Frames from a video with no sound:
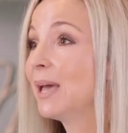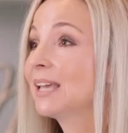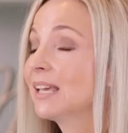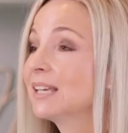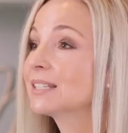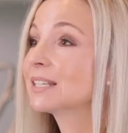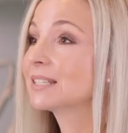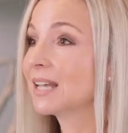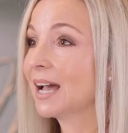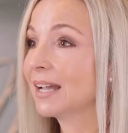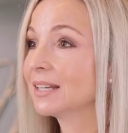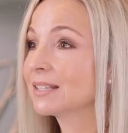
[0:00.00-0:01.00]
baking is a
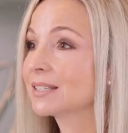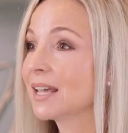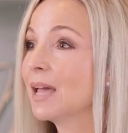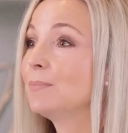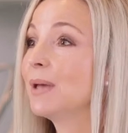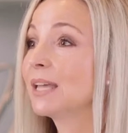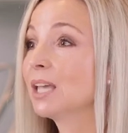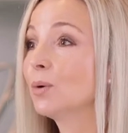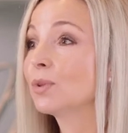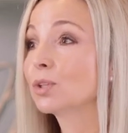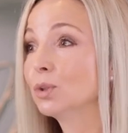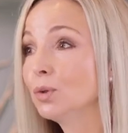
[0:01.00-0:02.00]
science, and baking
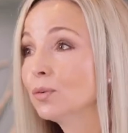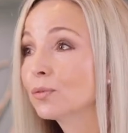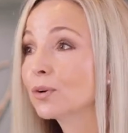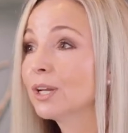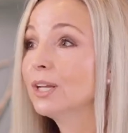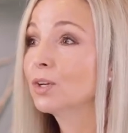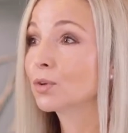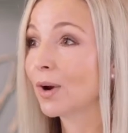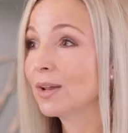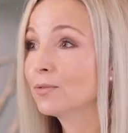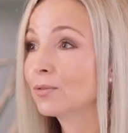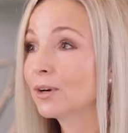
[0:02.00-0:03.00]
with gluten-free,
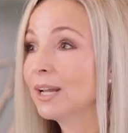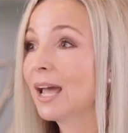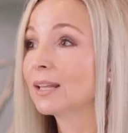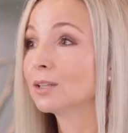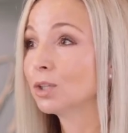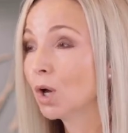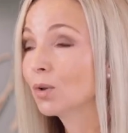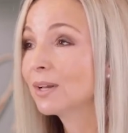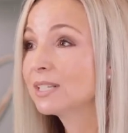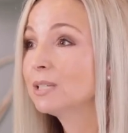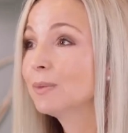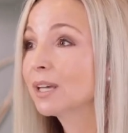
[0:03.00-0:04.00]
grain-free, and low
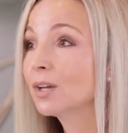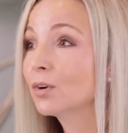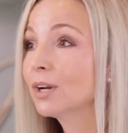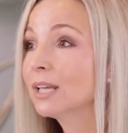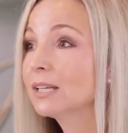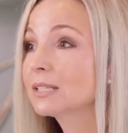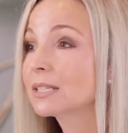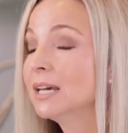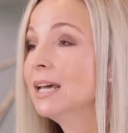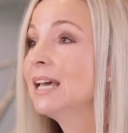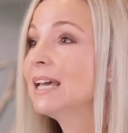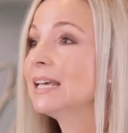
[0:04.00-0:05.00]
glycemic ingredients
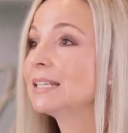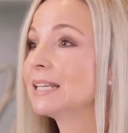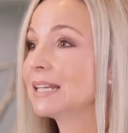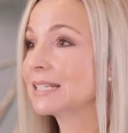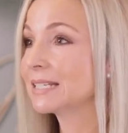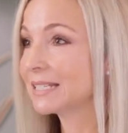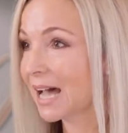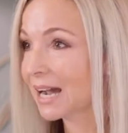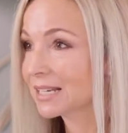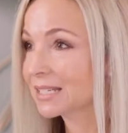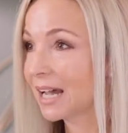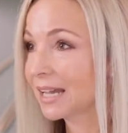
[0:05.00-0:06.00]
is an
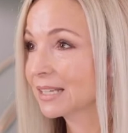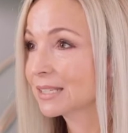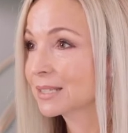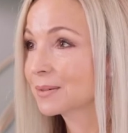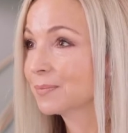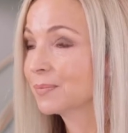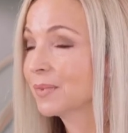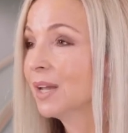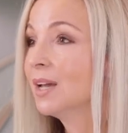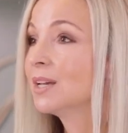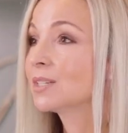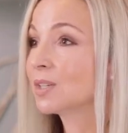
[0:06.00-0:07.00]
exact science.
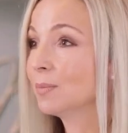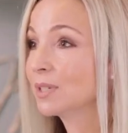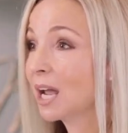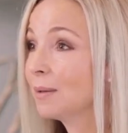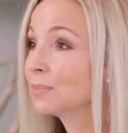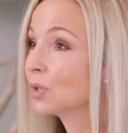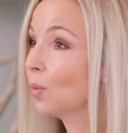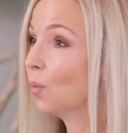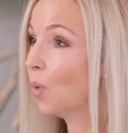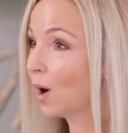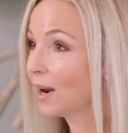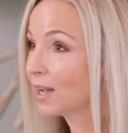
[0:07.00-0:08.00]
Sometimes
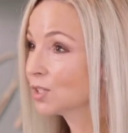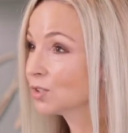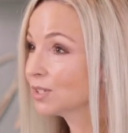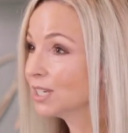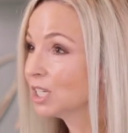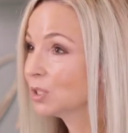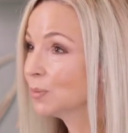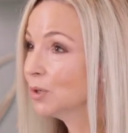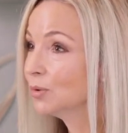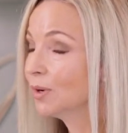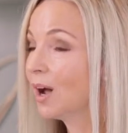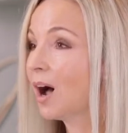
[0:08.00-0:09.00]
one extra
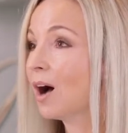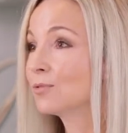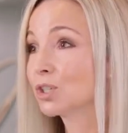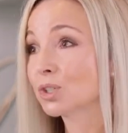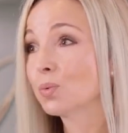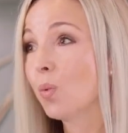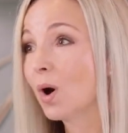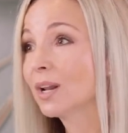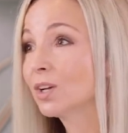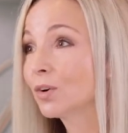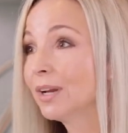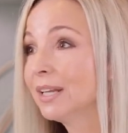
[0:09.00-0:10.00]
teaspoon of just one
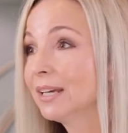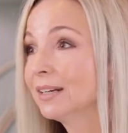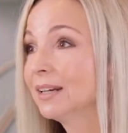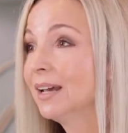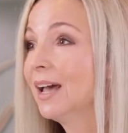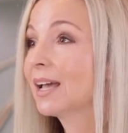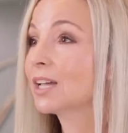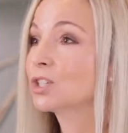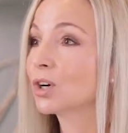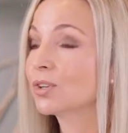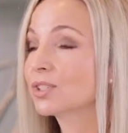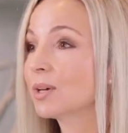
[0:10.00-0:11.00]
ingredient can
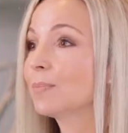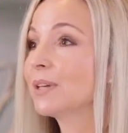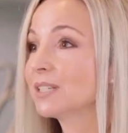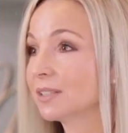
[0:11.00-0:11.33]
turn something